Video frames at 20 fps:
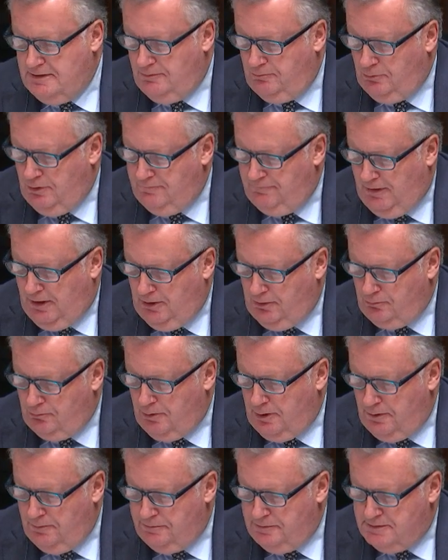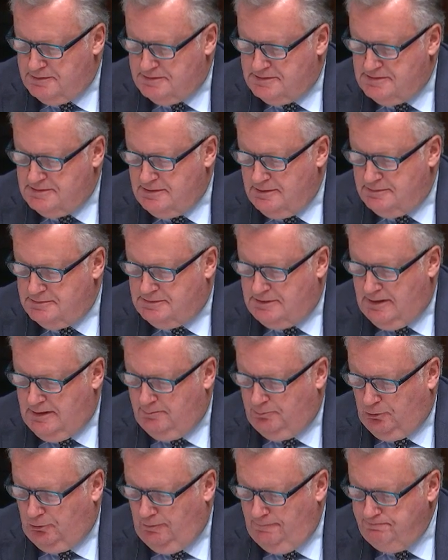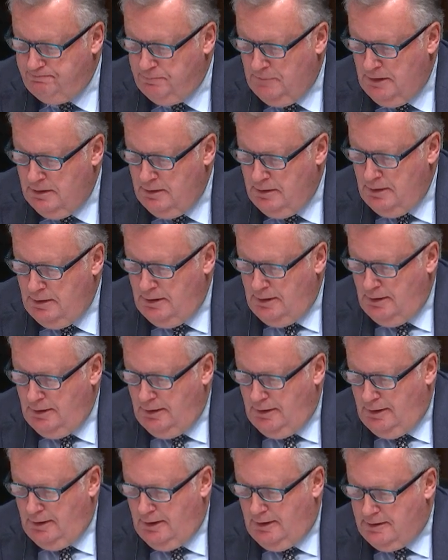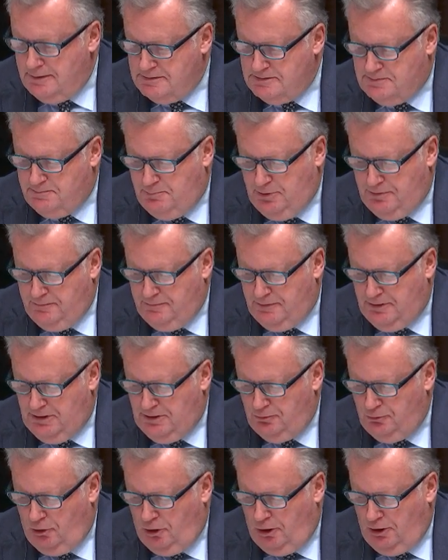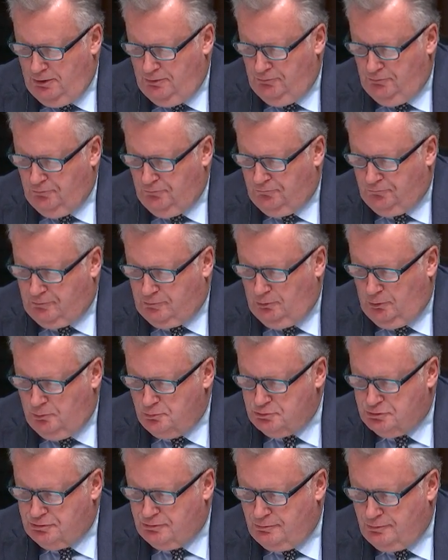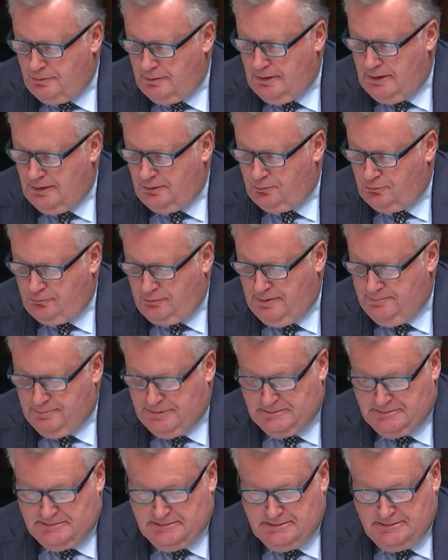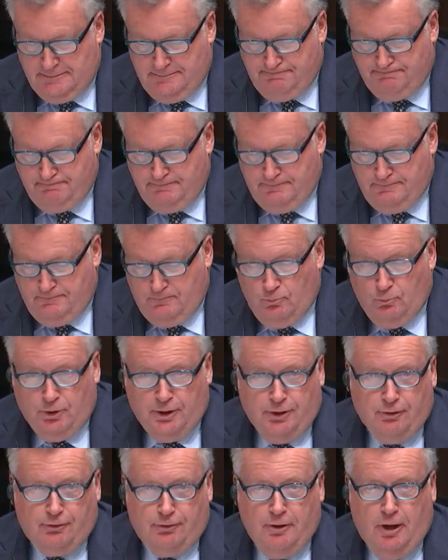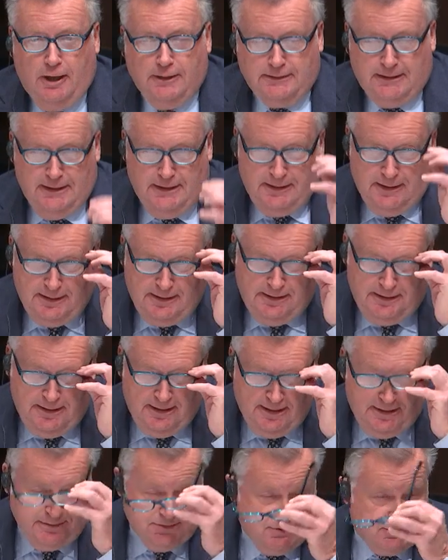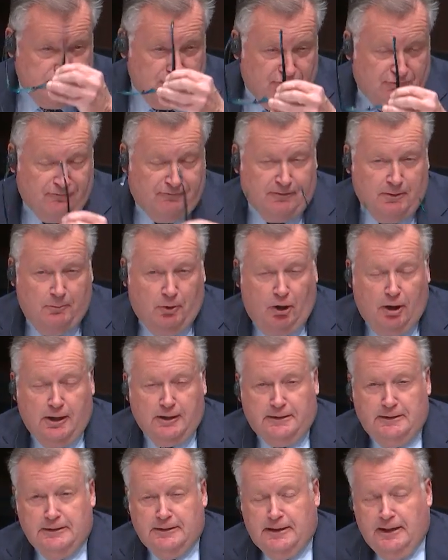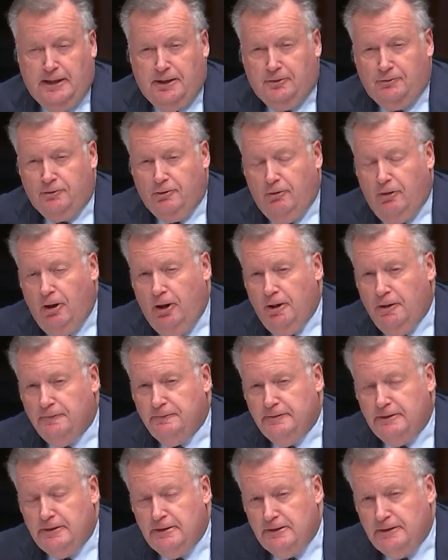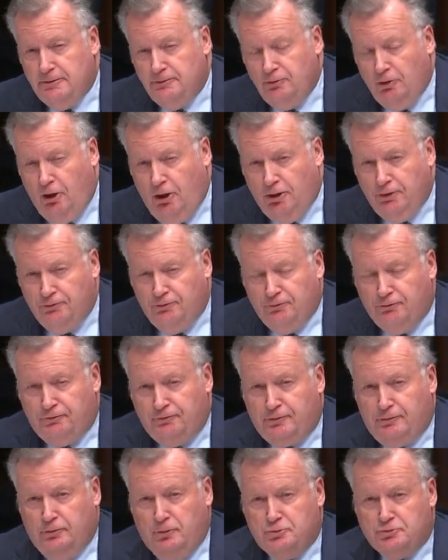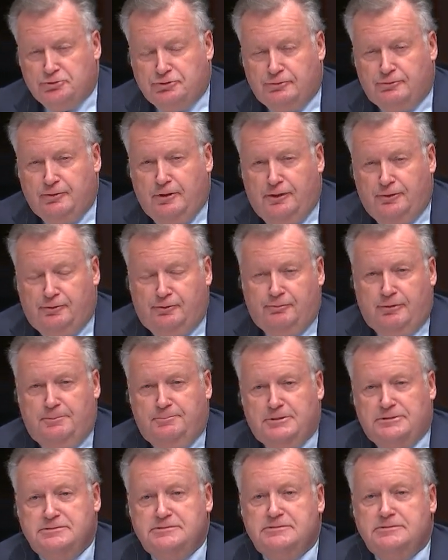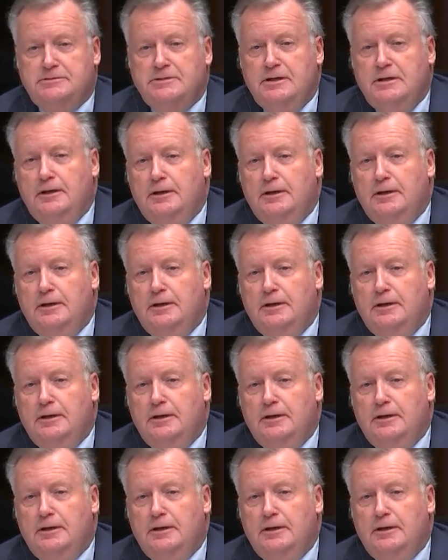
that we've had around this table has been the non-disclosure agreements. We are not getting any answers from Hockey Canada on the non-disclosure agreements.